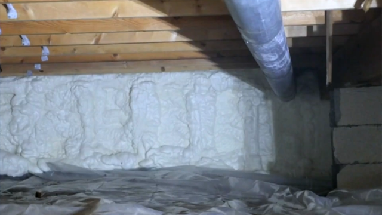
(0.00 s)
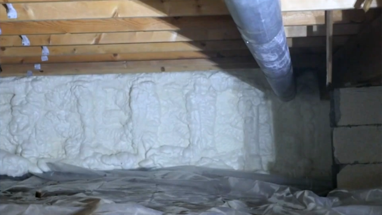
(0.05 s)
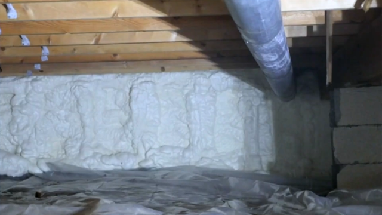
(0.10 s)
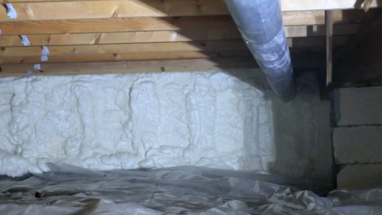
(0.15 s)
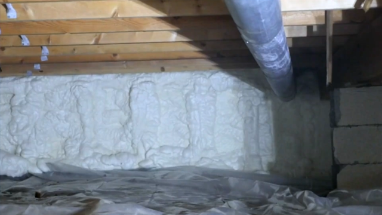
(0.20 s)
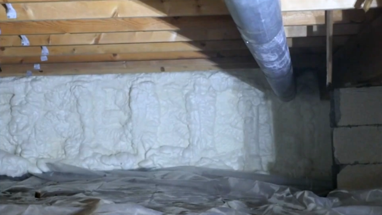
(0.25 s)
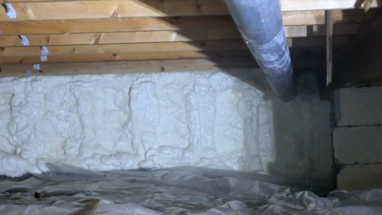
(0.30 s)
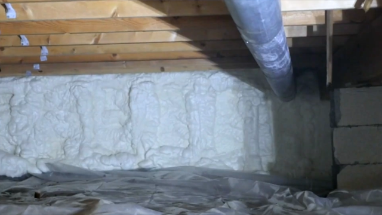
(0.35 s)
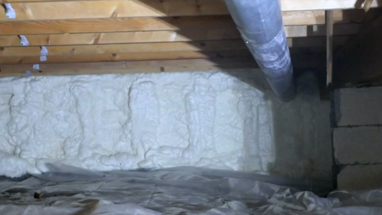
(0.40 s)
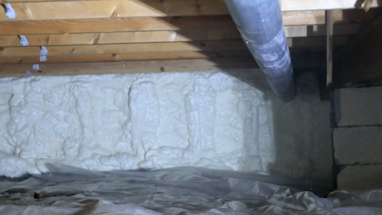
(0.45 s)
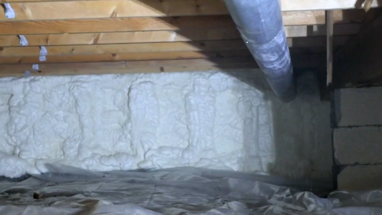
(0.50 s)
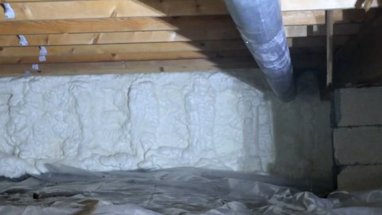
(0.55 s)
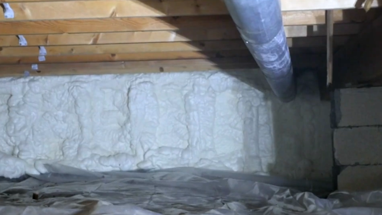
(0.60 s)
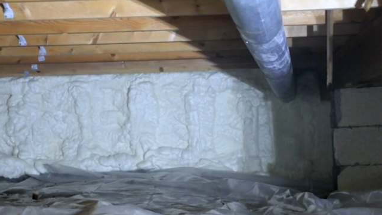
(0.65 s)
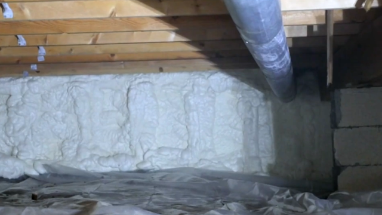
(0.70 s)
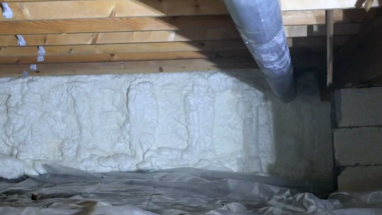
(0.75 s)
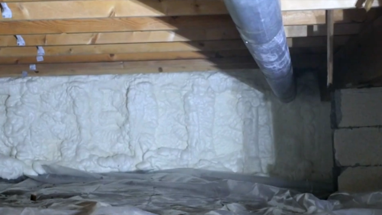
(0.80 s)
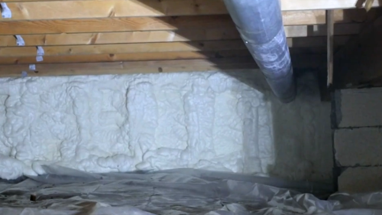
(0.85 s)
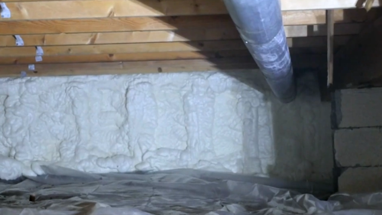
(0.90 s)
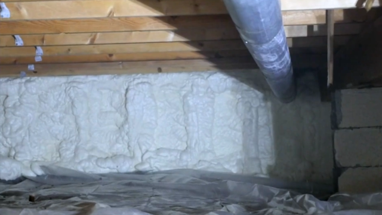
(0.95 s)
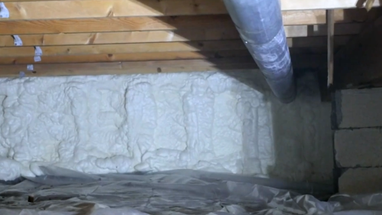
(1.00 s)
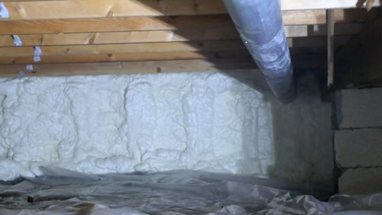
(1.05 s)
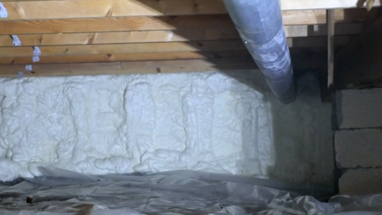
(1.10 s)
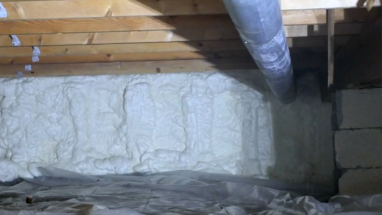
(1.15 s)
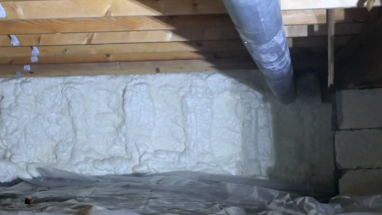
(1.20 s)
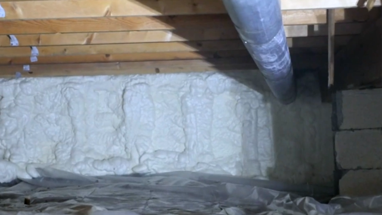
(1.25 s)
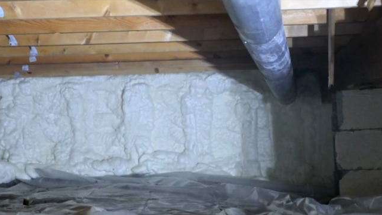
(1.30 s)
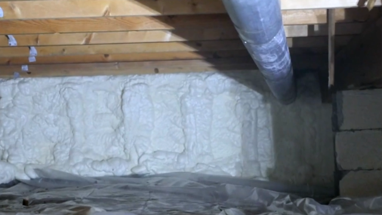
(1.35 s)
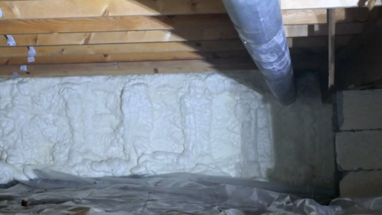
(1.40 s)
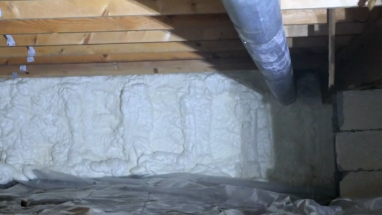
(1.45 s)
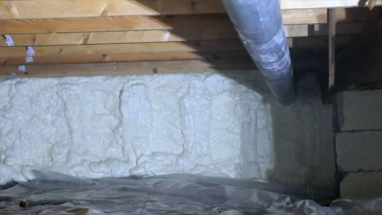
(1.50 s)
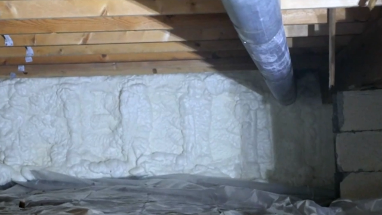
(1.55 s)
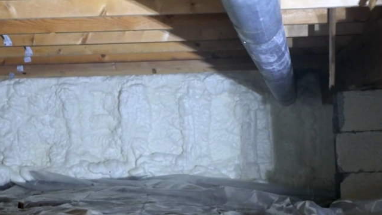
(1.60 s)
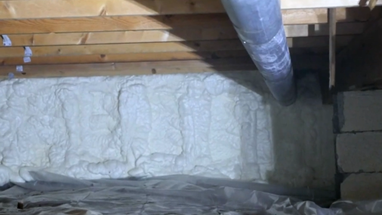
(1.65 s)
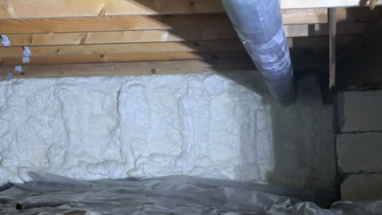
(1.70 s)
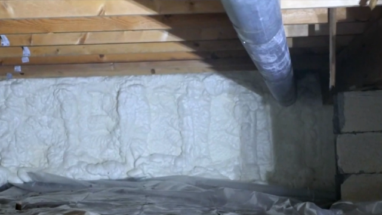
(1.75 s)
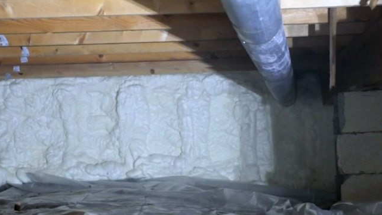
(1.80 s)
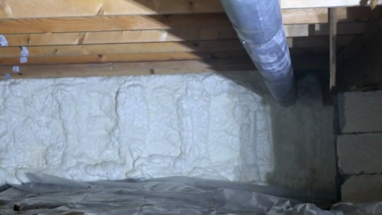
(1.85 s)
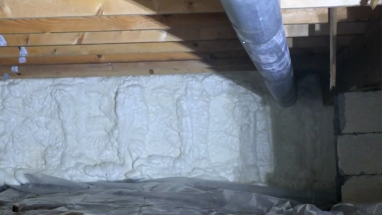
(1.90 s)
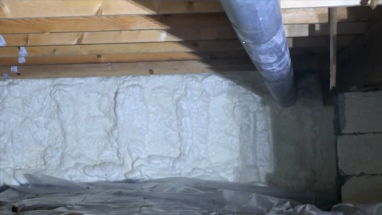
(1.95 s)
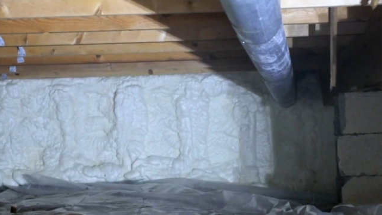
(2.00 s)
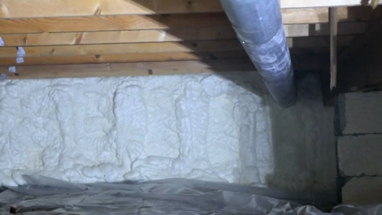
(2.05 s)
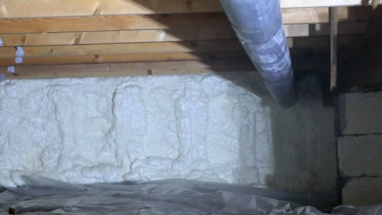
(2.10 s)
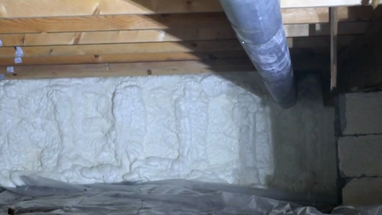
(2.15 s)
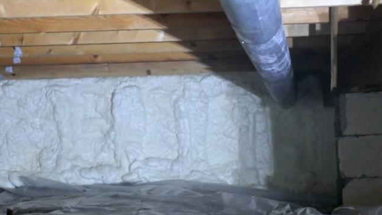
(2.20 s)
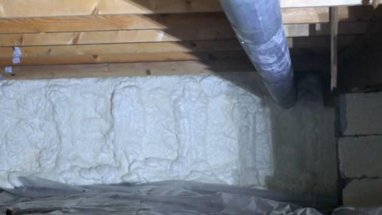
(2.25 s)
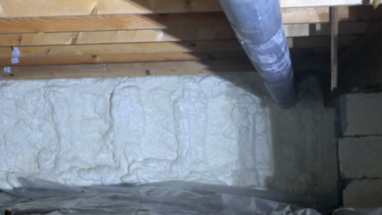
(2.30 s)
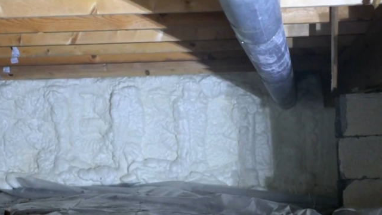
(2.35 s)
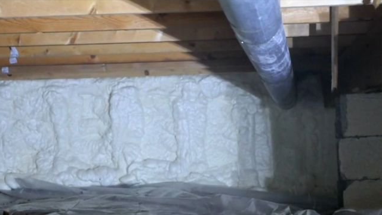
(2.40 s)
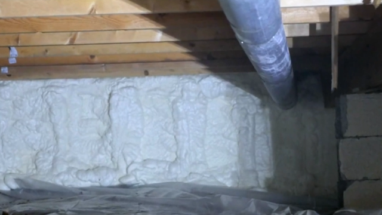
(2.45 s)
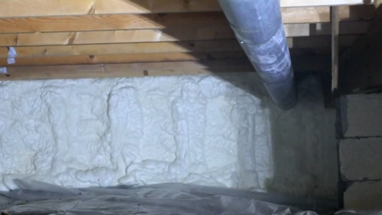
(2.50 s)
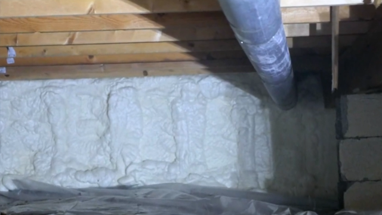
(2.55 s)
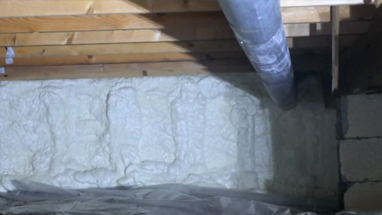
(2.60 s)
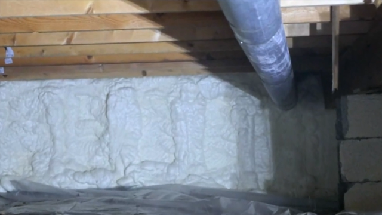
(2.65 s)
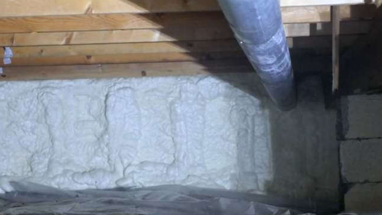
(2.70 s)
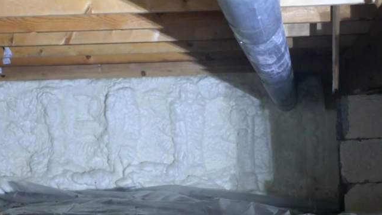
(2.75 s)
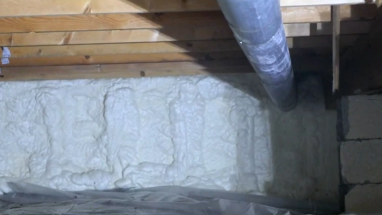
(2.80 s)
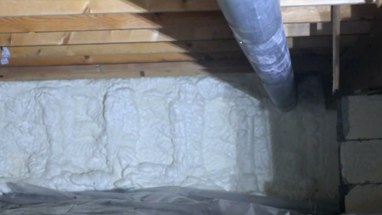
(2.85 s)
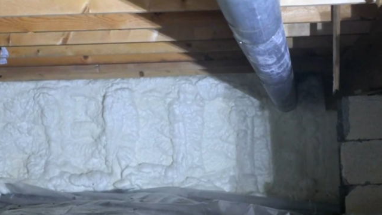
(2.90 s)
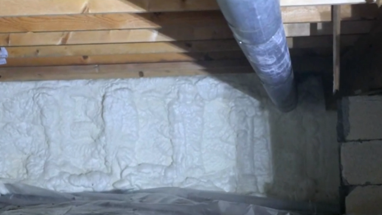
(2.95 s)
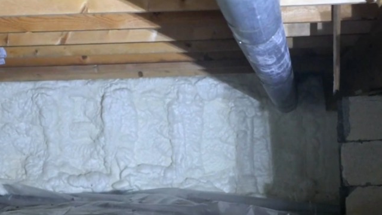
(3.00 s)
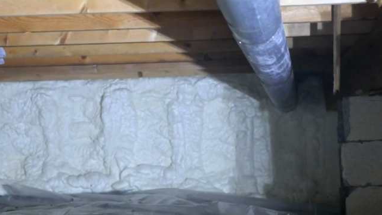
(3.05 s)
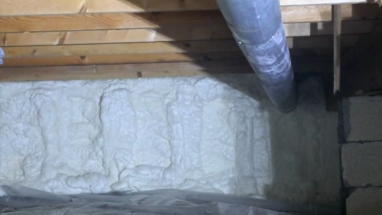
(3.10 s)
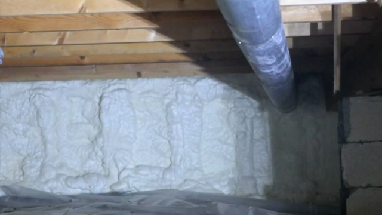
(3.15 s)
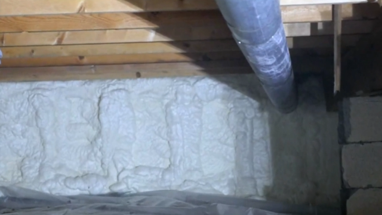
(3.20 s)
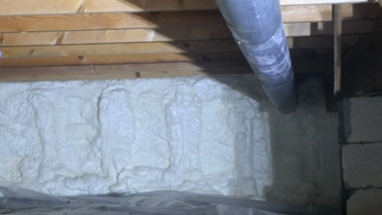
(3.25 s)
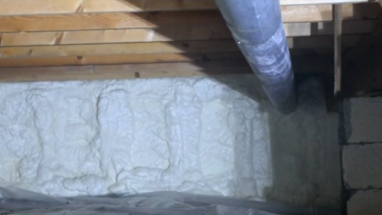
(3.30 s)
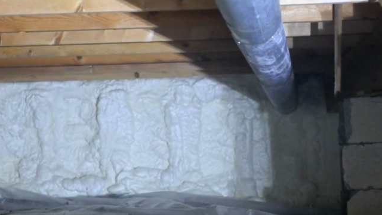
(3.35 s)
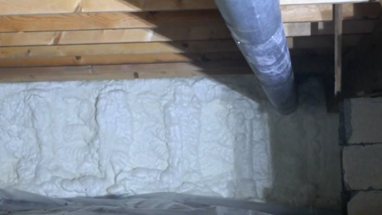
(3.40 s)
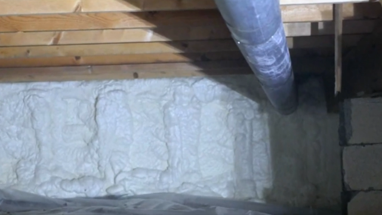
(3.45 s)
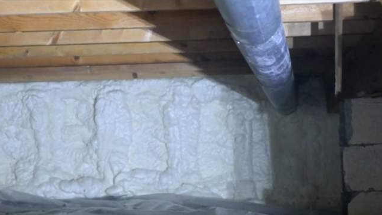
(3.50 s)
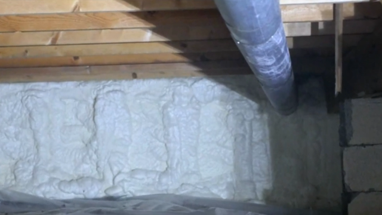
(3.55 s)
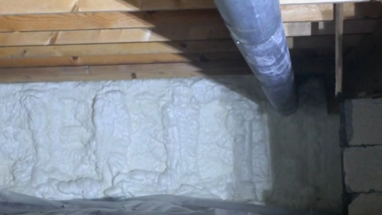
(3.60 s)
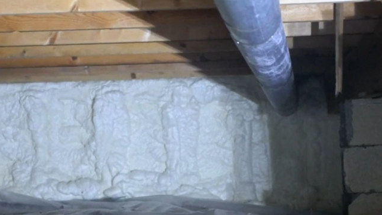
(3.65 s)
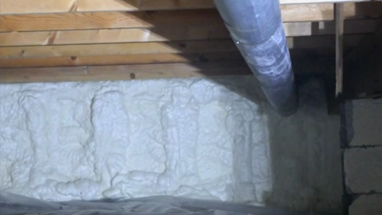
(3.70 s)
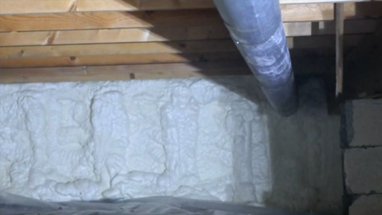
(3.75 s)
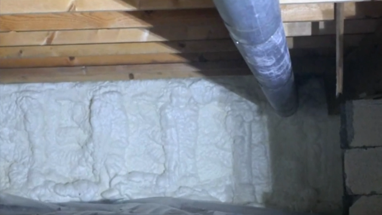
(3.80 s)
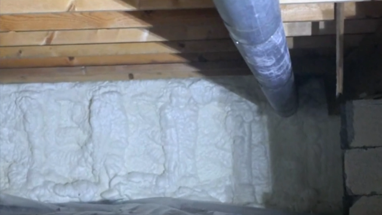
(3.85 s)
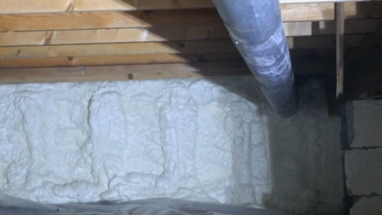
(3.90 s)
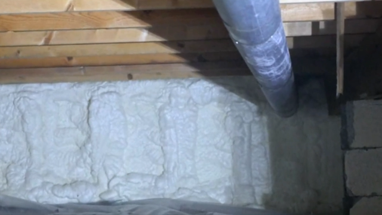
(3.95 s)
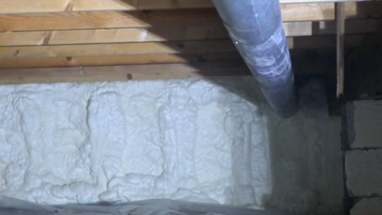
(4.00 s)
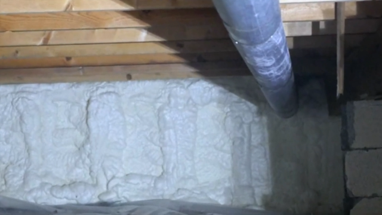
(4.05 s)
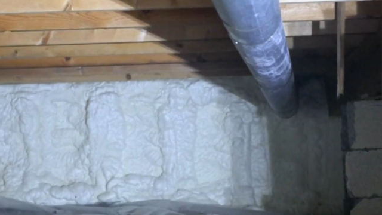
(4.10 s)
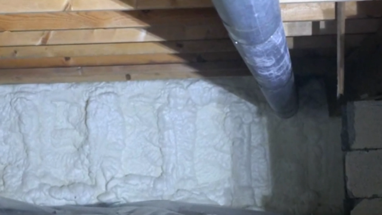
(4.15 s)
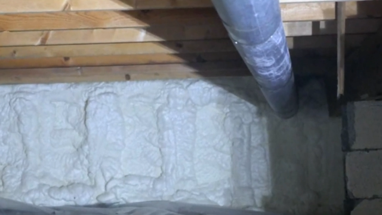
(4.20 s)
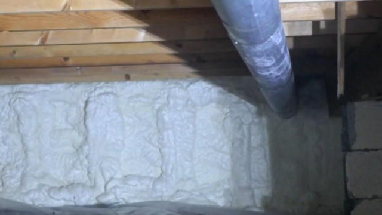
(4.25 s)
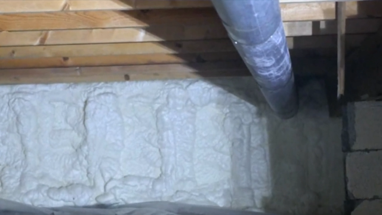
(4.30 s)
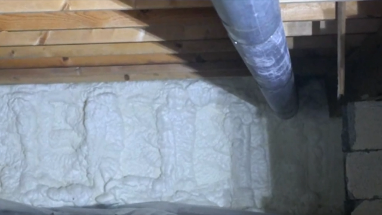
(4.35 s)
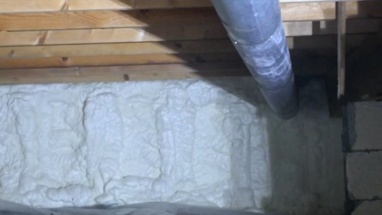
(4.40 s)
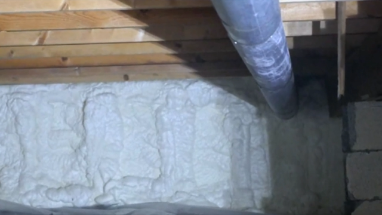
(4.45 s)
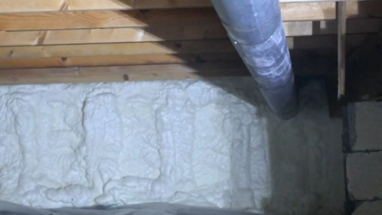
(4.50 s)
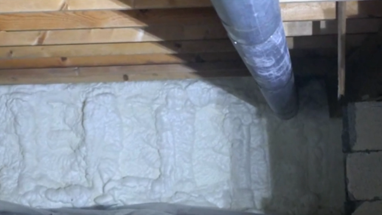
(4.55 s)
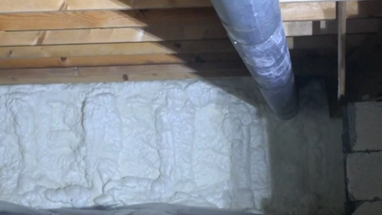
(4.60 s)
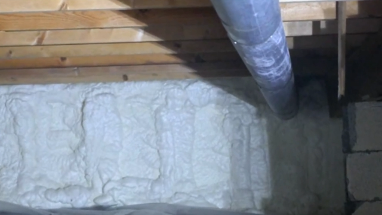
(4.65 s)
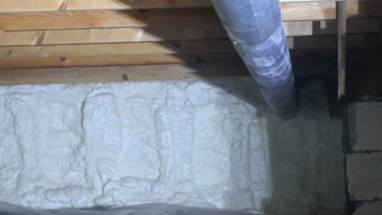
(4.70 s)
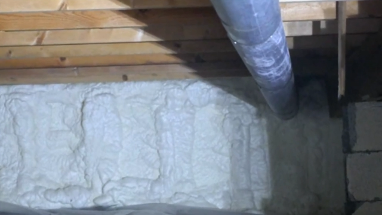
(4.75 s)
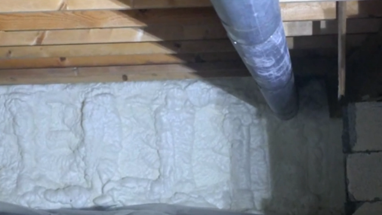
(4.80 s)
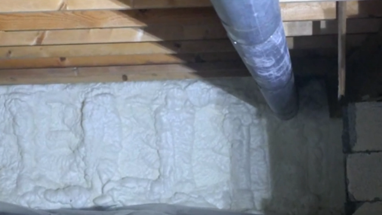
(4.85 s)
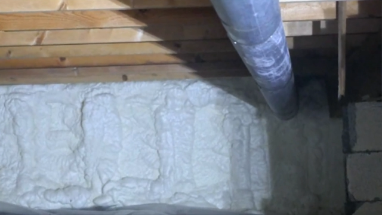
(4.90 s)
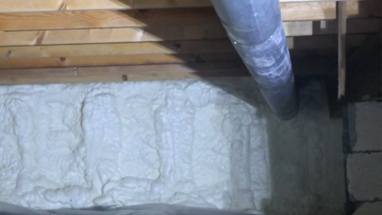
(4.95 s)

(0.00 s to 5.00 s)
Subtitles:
(no speaker visible)